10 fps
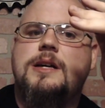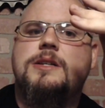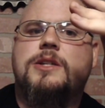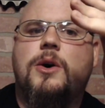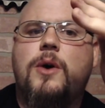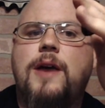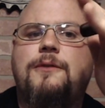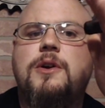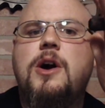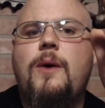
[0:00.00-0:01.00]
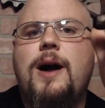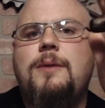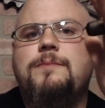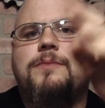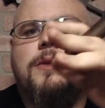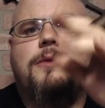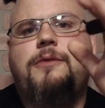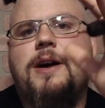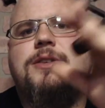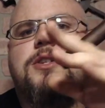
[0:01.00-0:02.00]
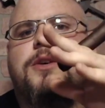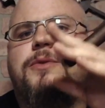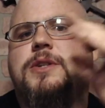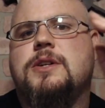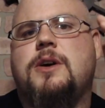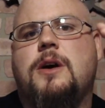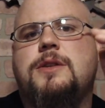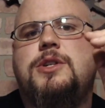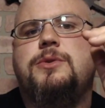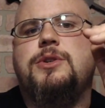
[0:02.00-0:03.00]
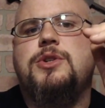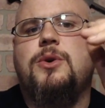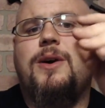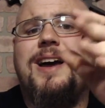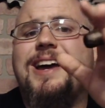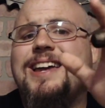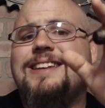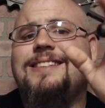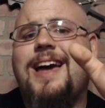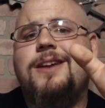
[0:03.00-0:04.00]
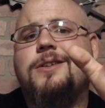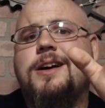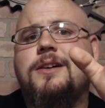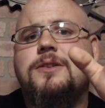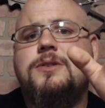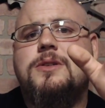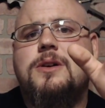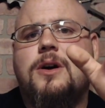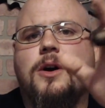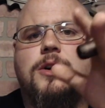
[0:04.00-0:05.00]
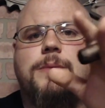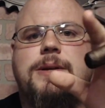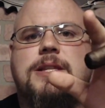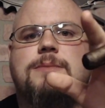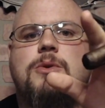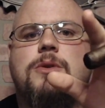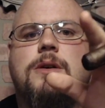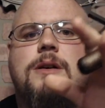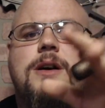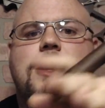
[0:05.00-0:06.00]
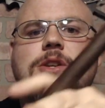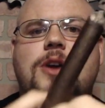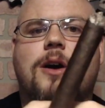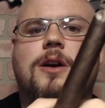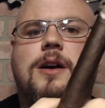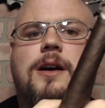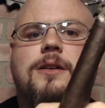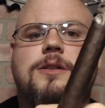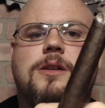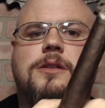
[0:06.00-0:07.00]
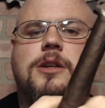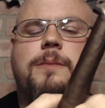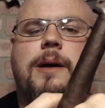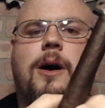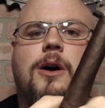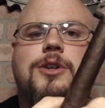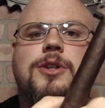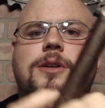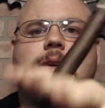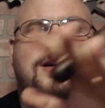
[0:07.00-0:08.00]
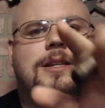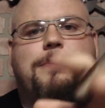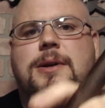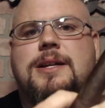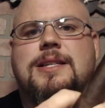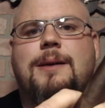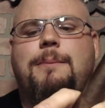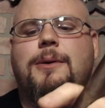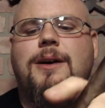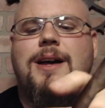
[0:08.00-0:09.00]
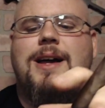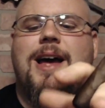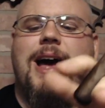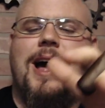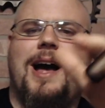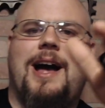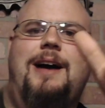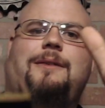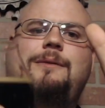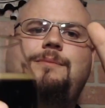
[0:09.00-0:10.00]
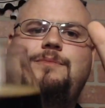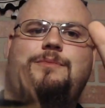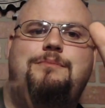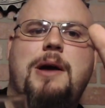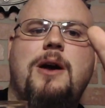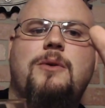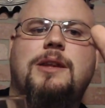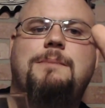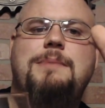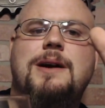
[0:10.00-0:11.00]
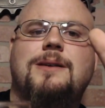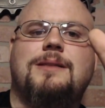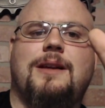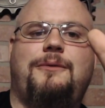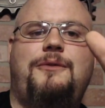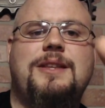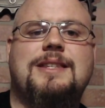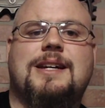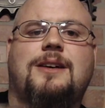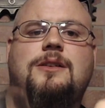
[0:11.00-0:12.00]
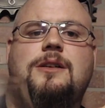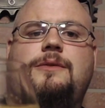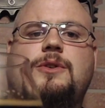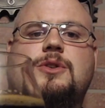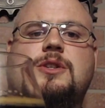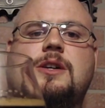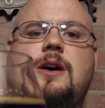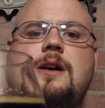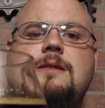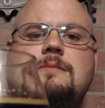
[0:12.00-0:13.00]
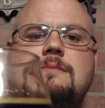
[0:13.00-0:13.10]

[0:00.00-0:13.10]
So if you go out, find yourself a cigar that you enjoy. Again, lighter colors are a little bit smoother. Darker colors, a little bit harsher. It's pretty simple. Pair it with a beer that fits the color of your cigar,